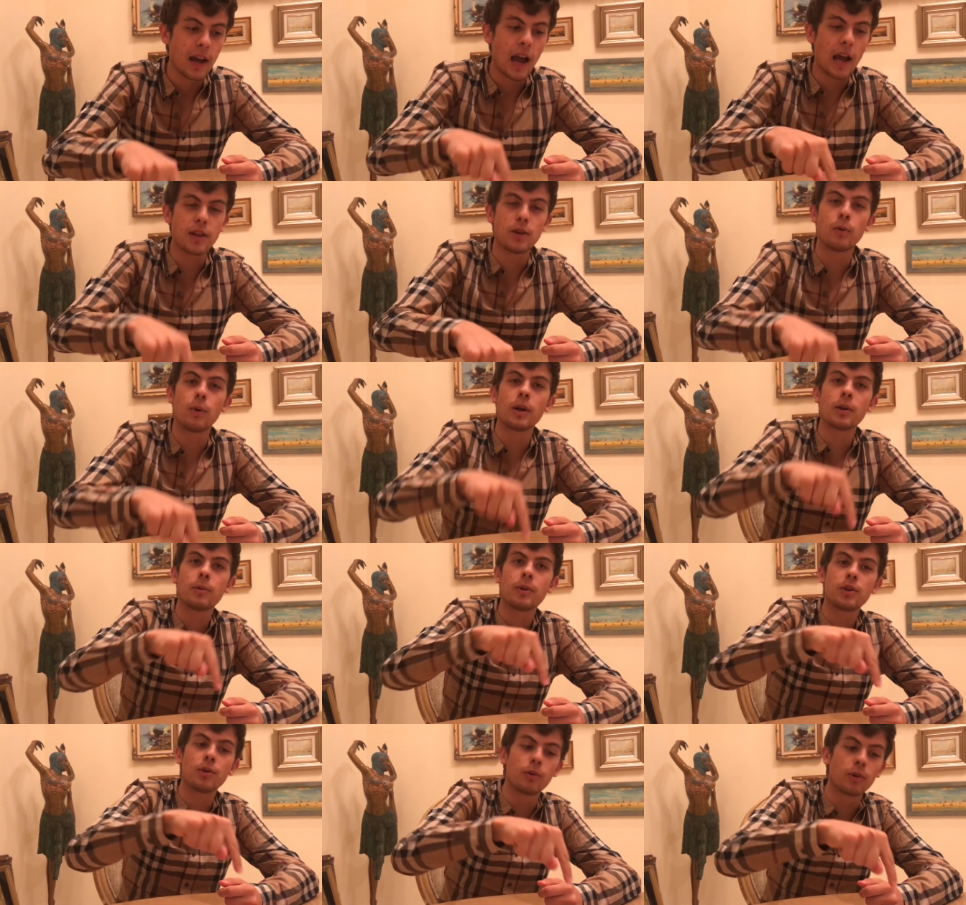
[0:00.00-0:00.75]
and you
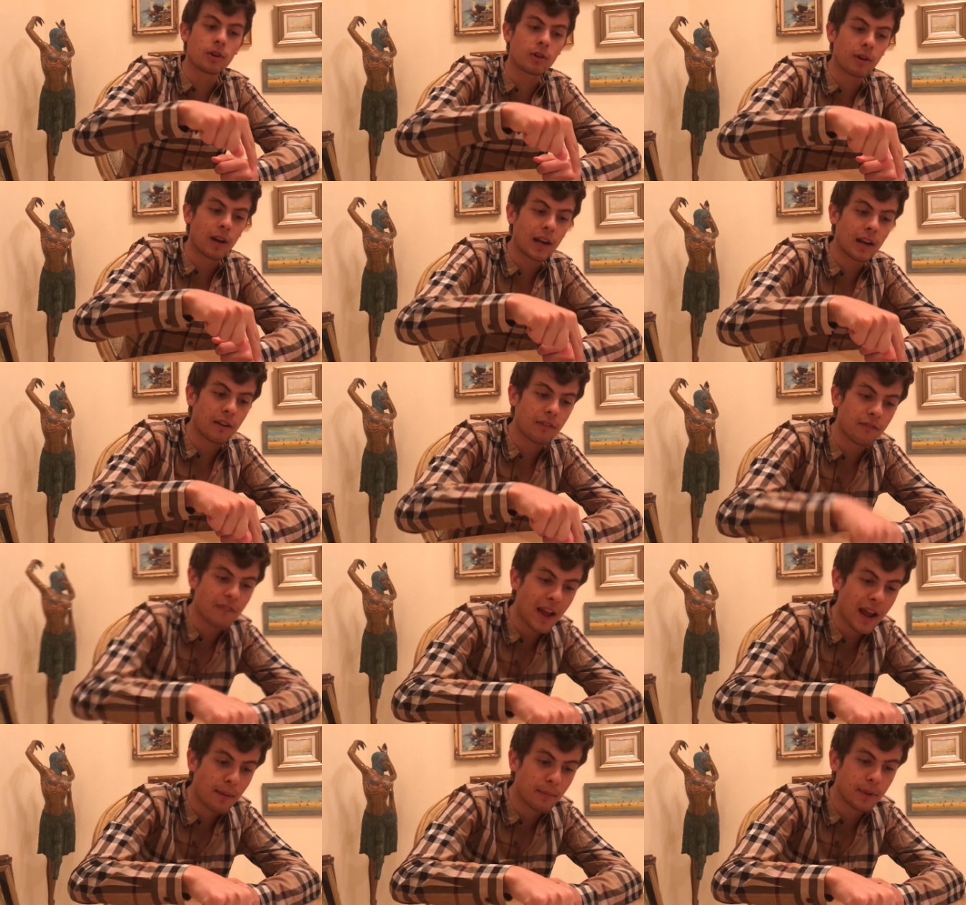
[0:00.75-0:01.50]
when you will create a
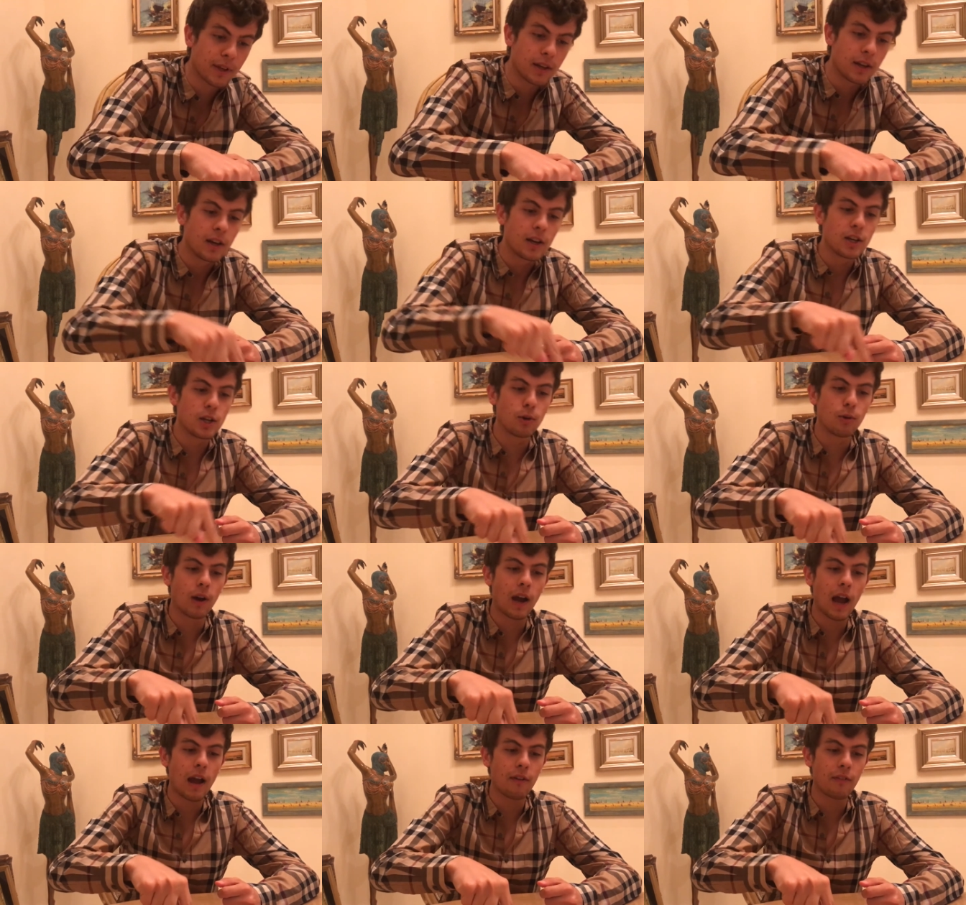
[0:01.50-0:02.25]
family, you
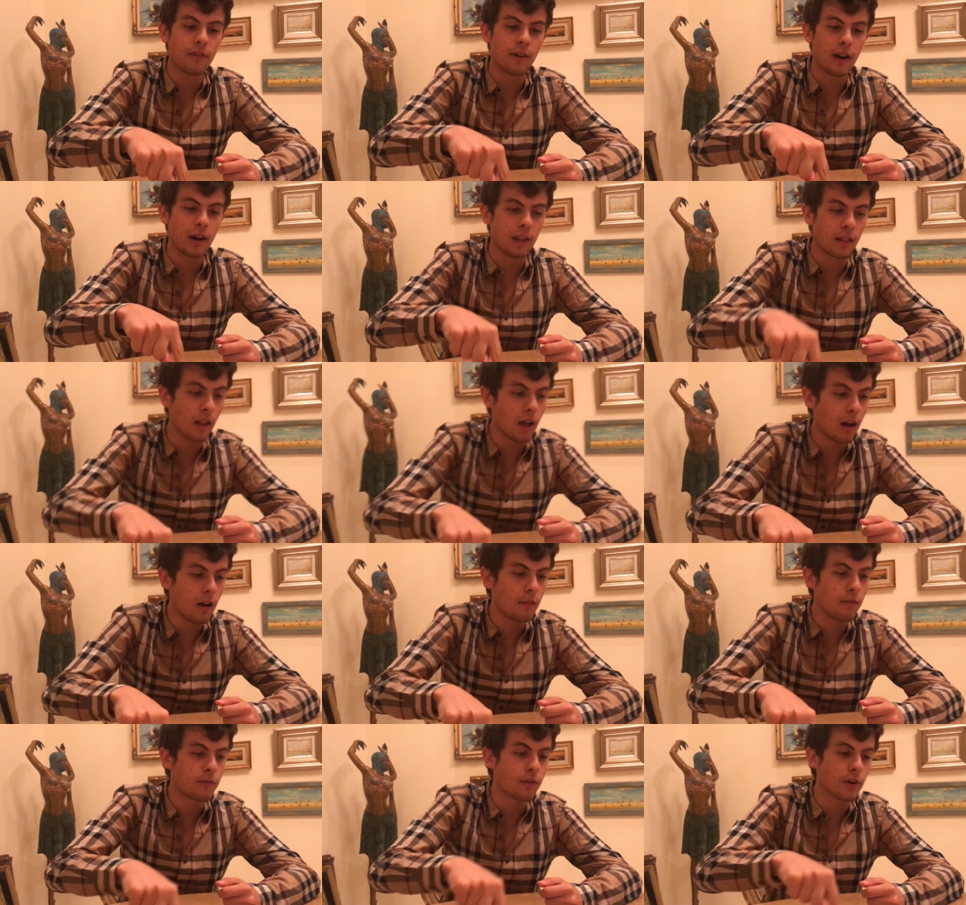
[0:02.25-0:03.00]
will have a
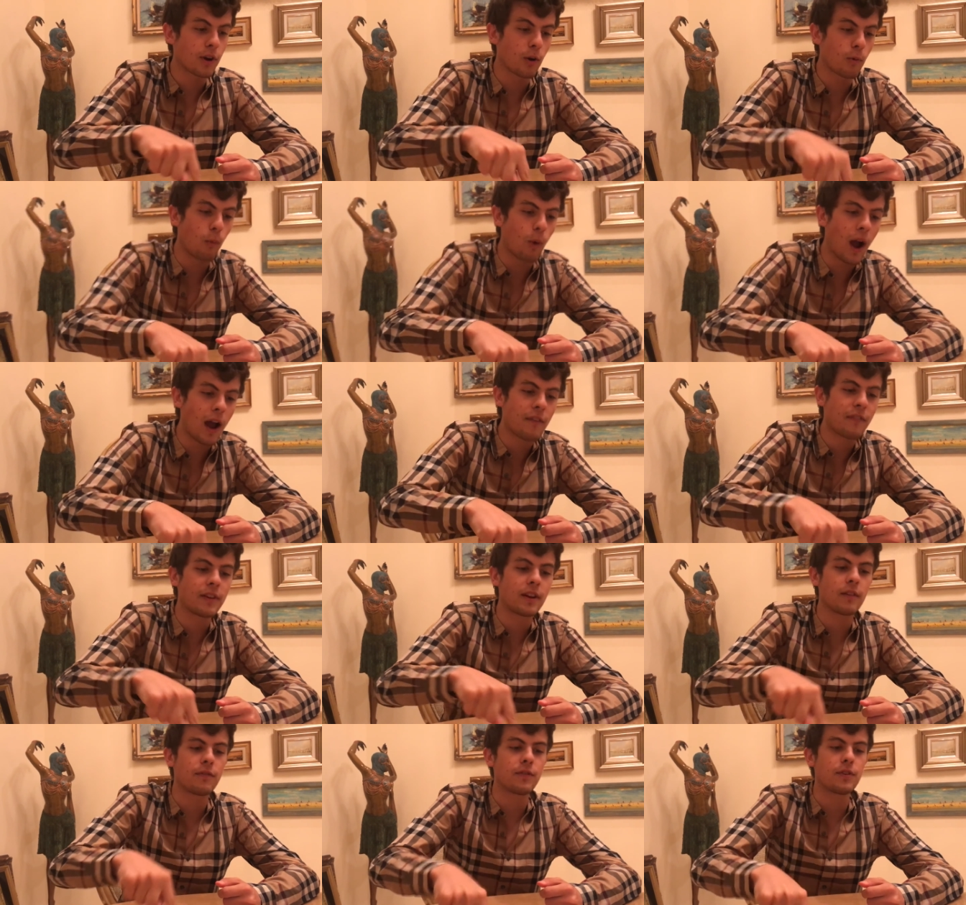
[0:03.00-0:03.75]
love for your
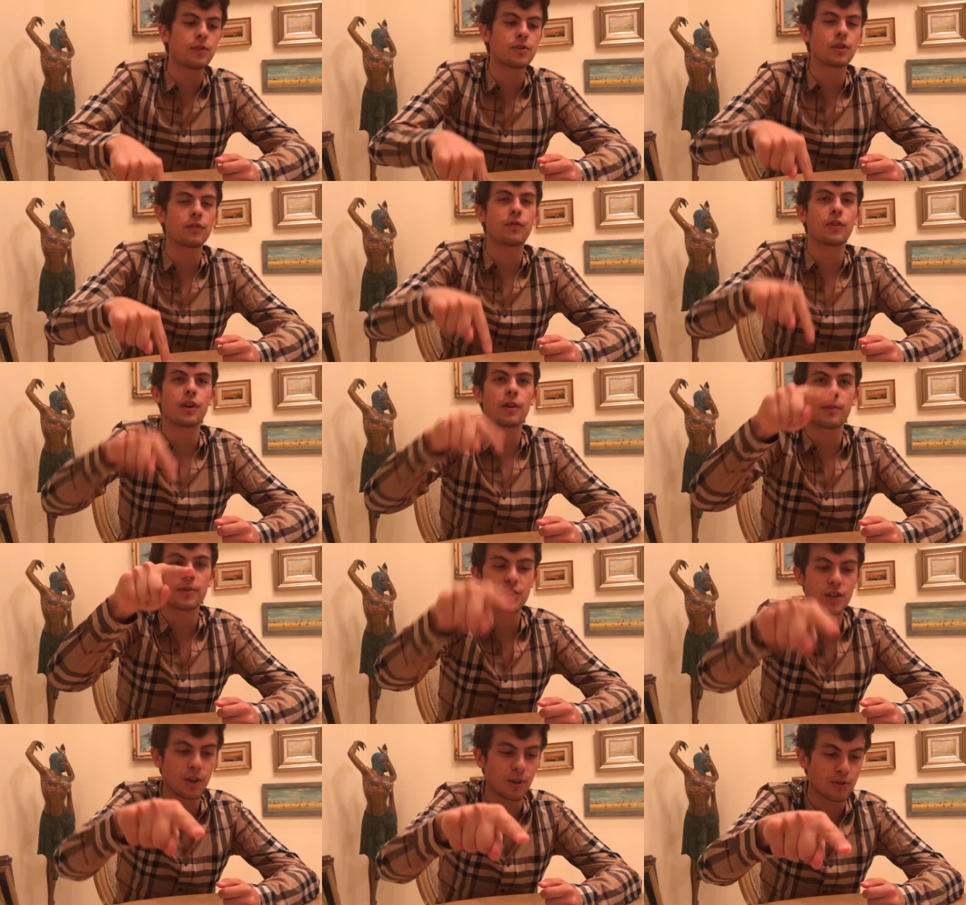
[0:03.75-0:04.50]
wife and a future for
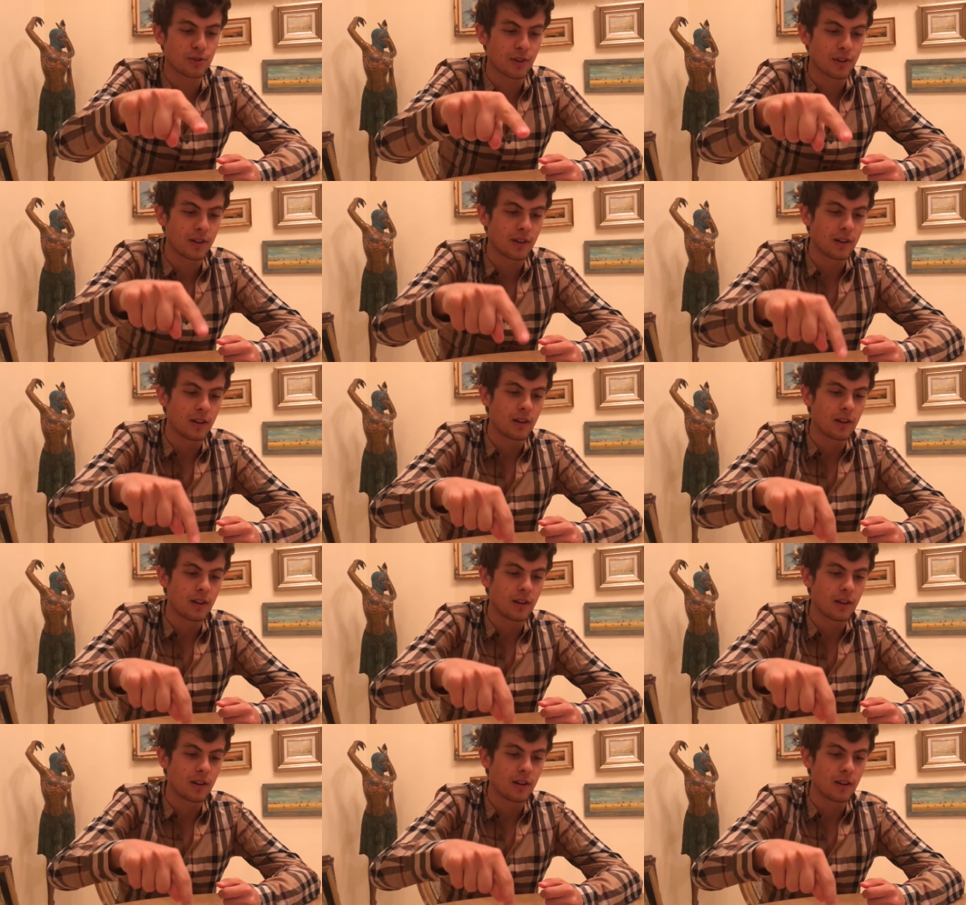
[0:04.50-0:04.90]
your children.